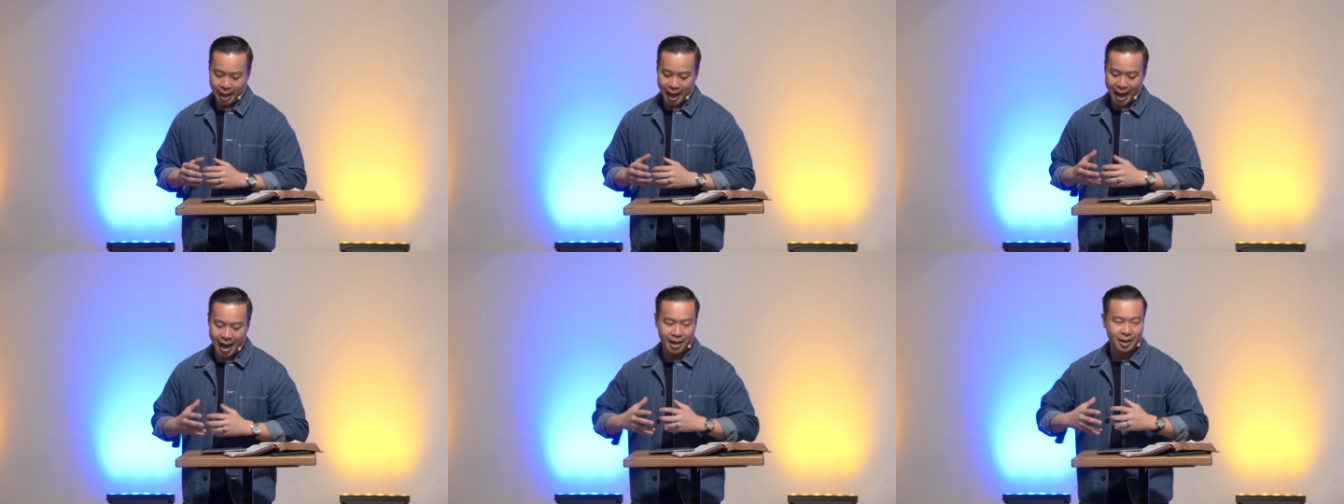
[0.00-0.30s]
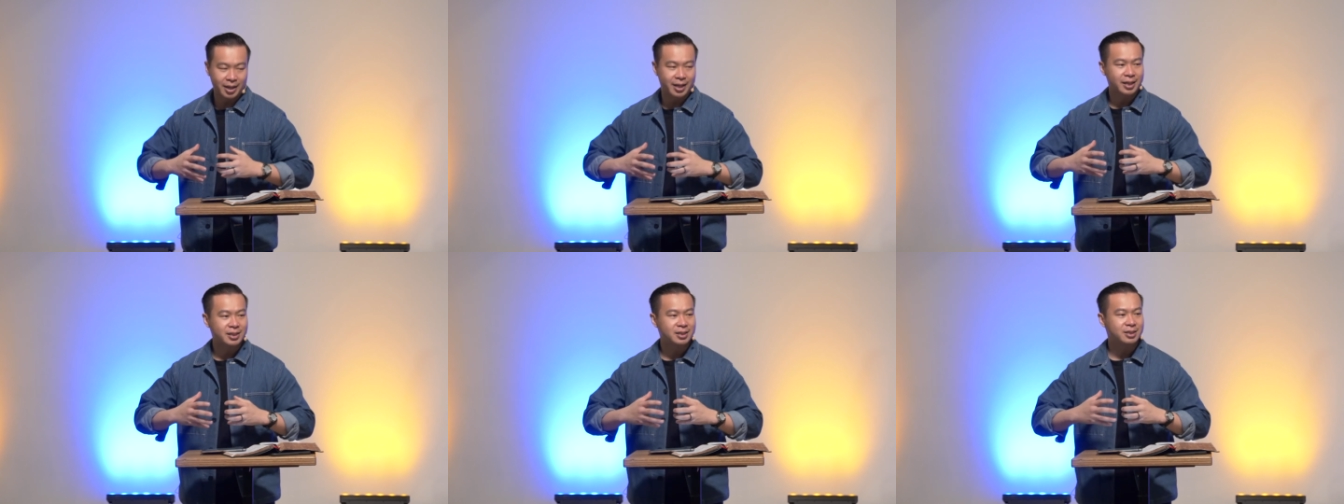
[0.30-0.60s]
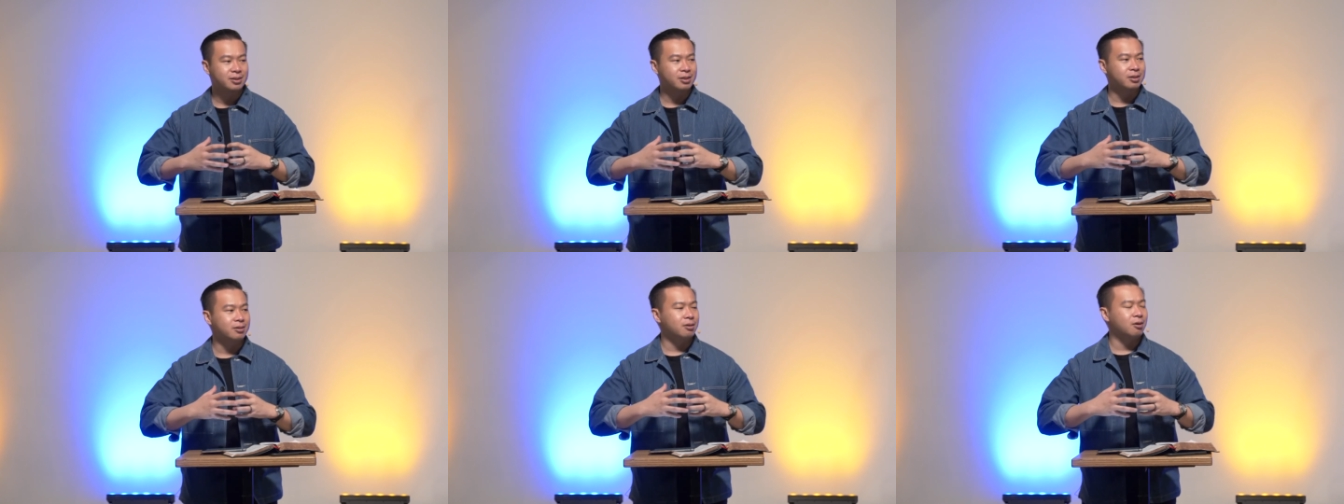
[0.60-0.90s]
And
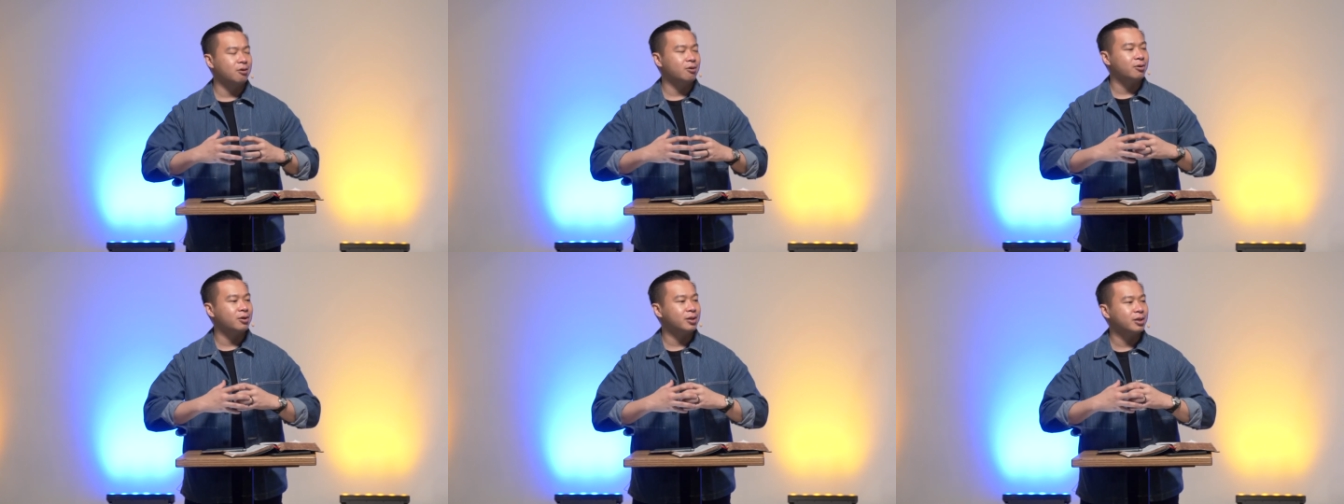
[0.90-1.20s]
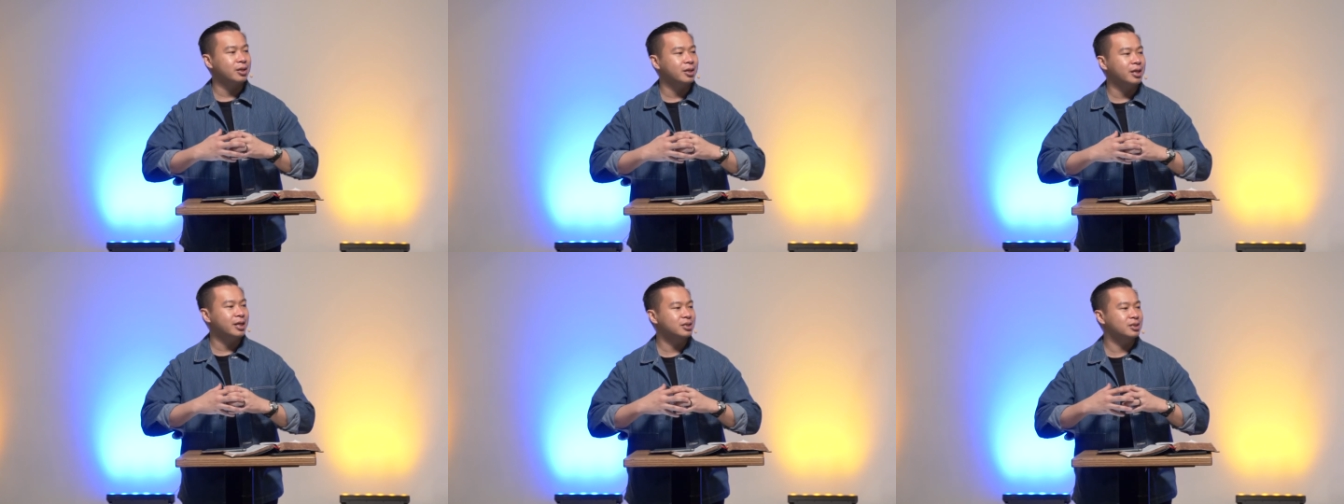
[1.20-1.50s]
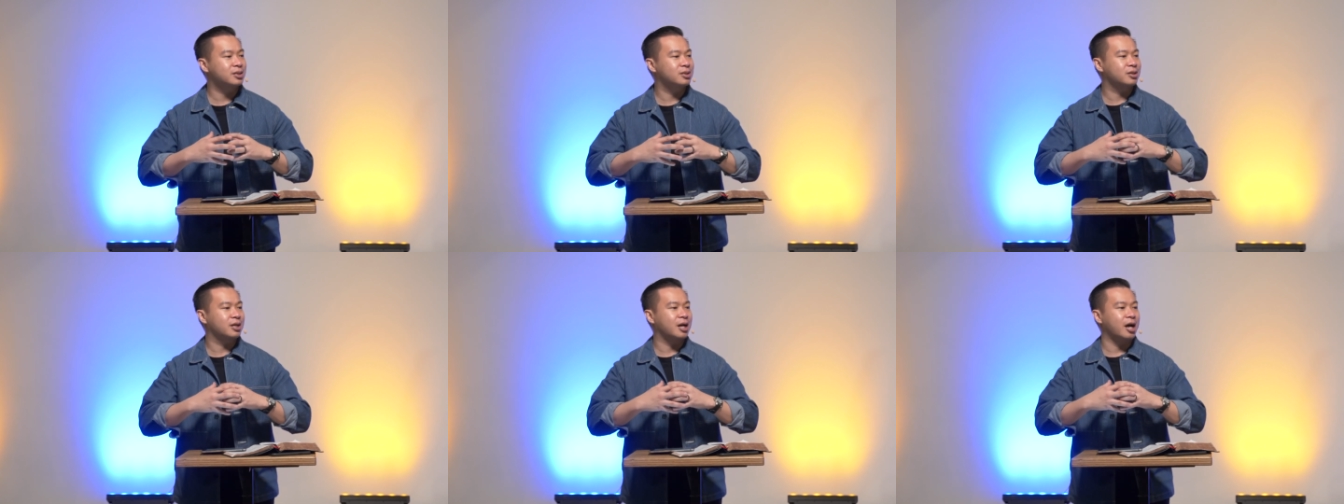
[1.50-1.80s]
this, you know,
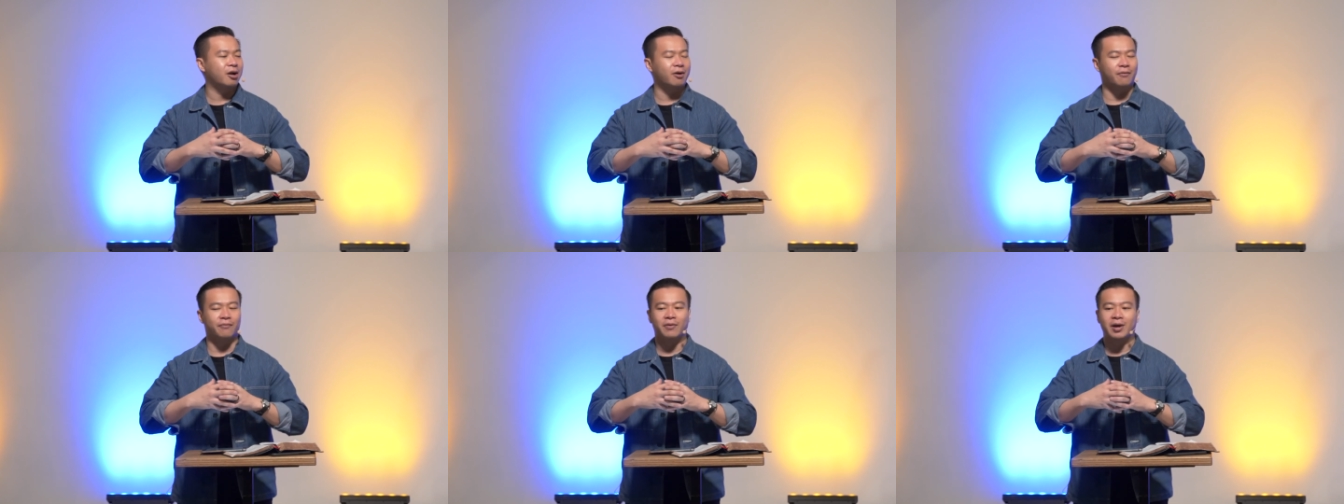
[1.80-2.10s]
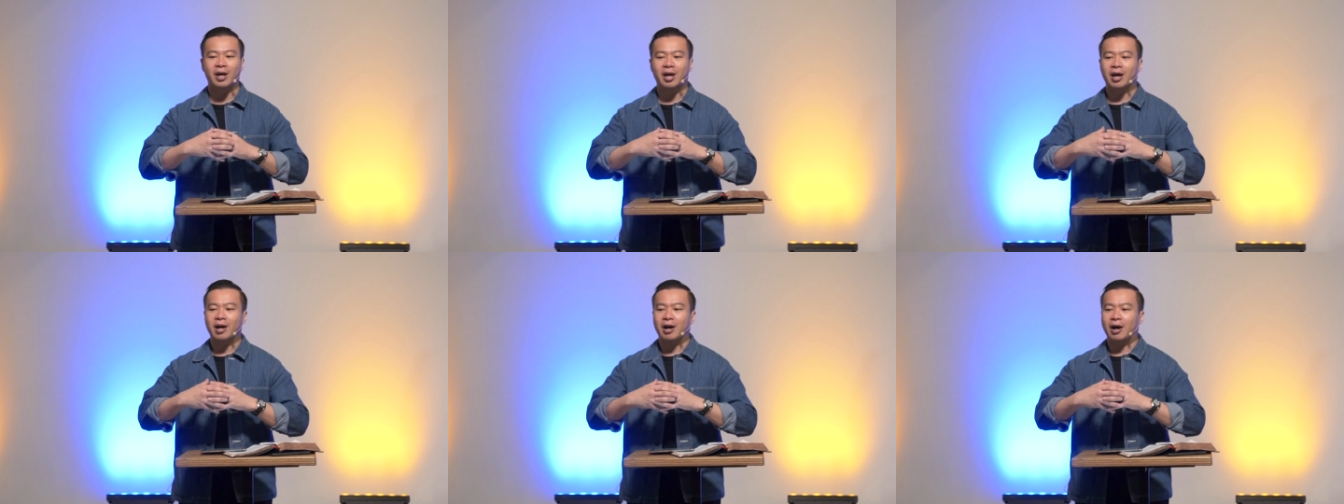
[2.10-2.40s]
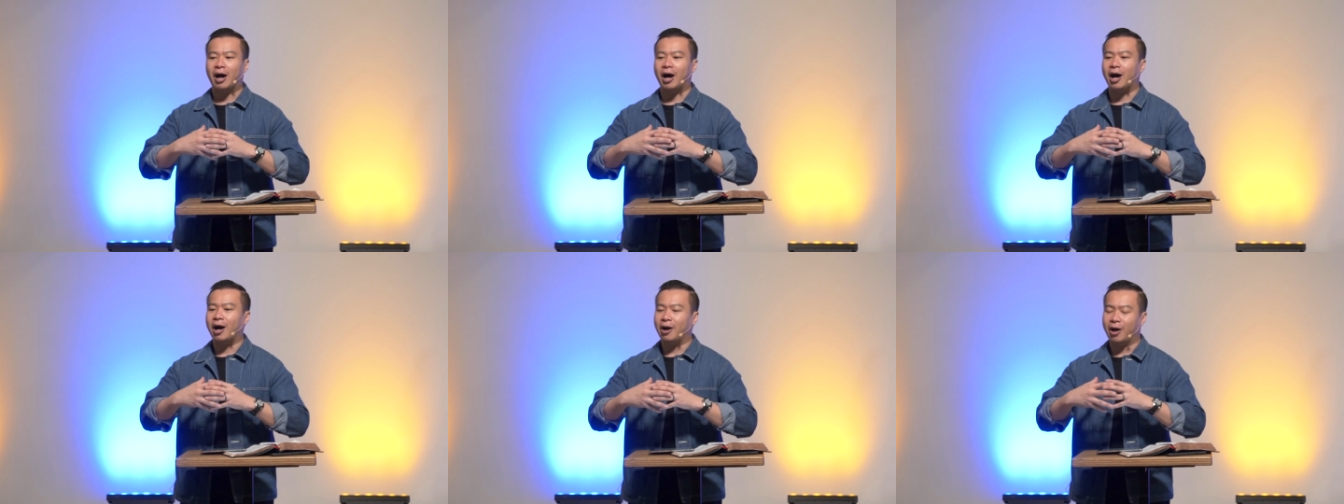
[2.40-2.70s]
this kind of
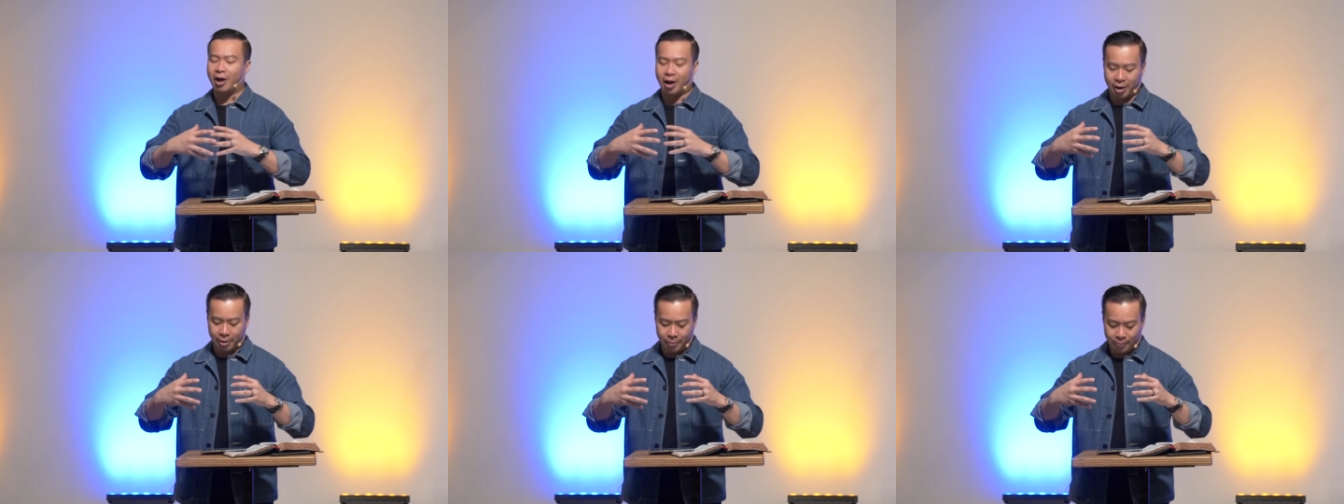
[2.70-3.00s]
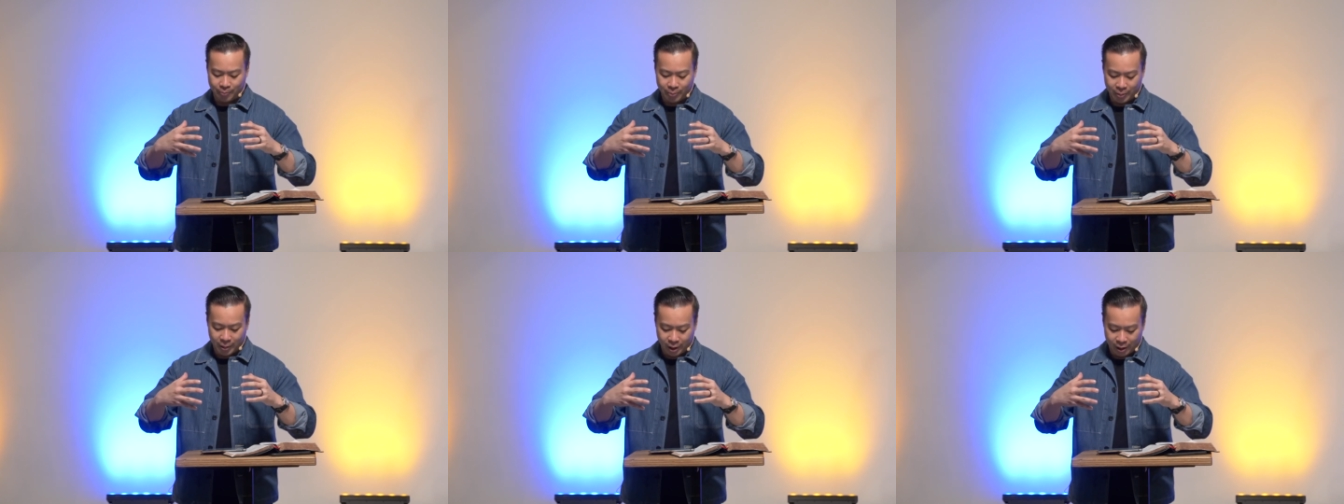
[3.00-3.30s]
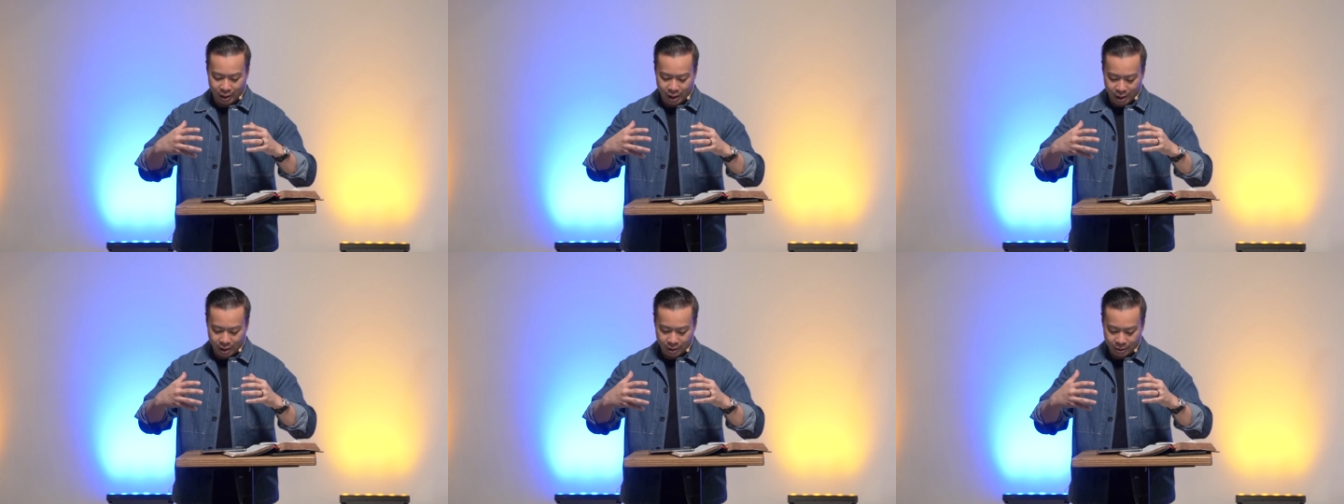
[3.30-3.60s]
uh, um,
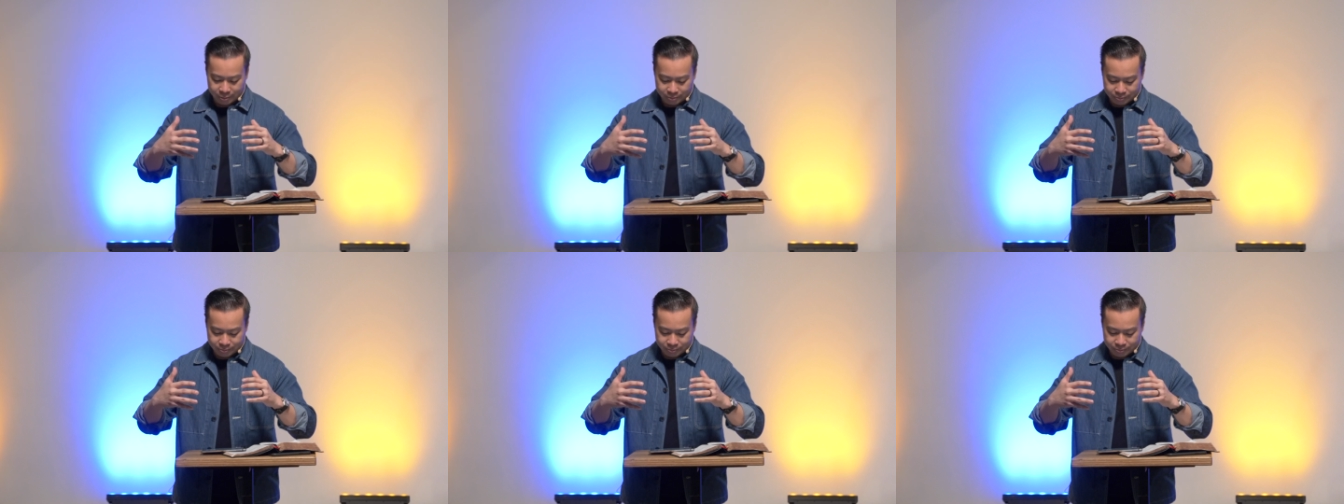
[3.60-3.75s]
uh,